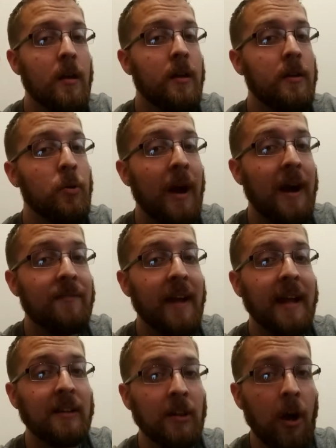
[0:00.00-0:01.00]
You have
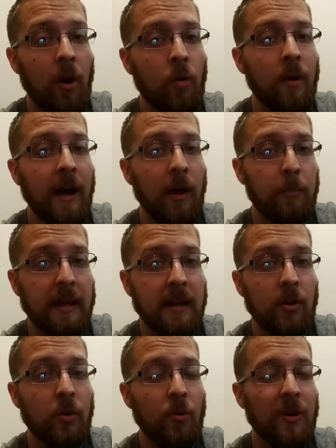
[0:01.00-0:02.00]
a low
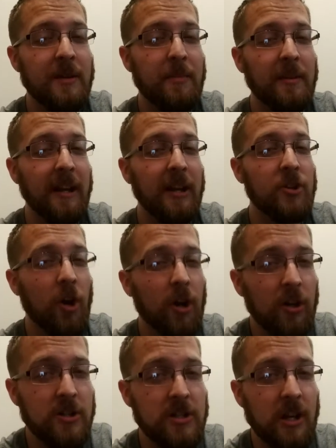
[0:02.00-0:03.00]
albedo, you are typically a
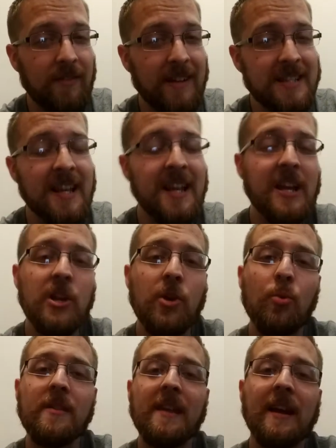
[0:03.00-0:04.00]
darker surface,
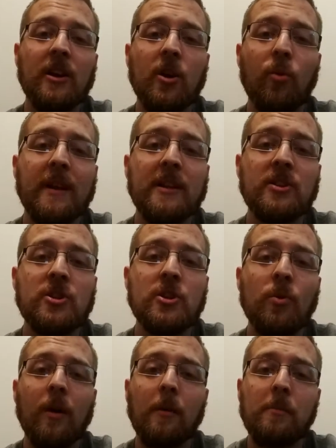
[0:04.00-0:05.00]
you are then going
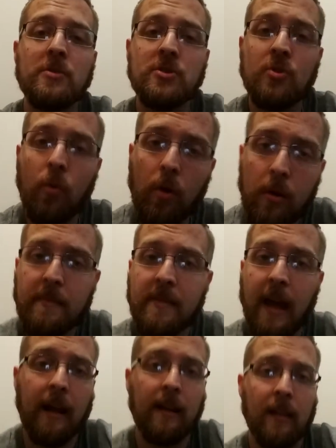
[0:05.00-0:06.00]
to absorb
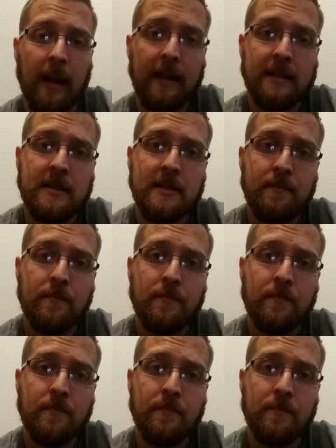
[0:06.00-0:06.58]
that light,